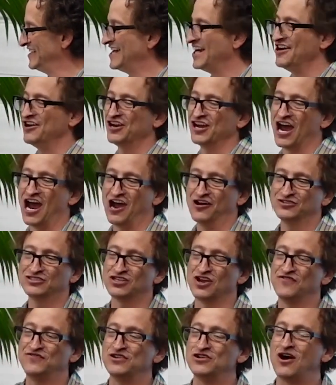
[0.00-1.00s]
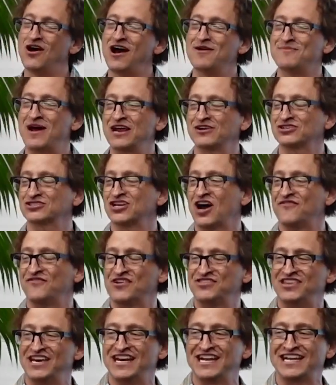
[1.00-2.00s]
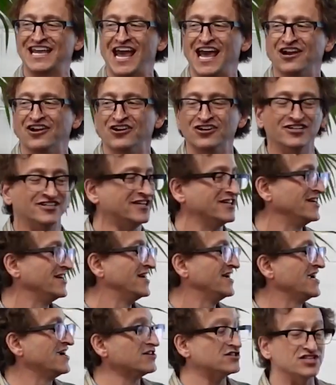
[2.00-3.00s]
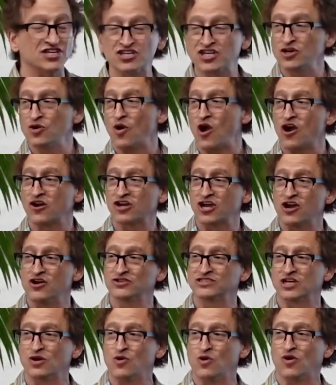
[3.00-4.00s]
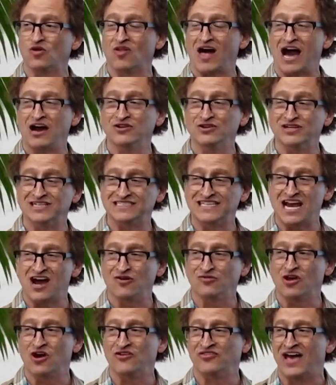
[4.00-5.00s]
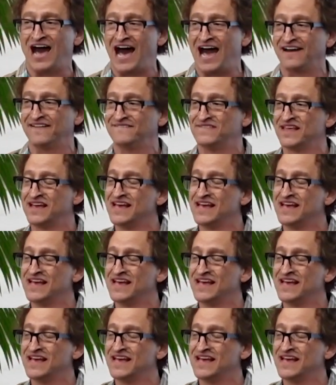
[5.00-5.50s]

Here you go. So if you don't have Microsoft Authenticator, here's the QR codes that will allow you to download that.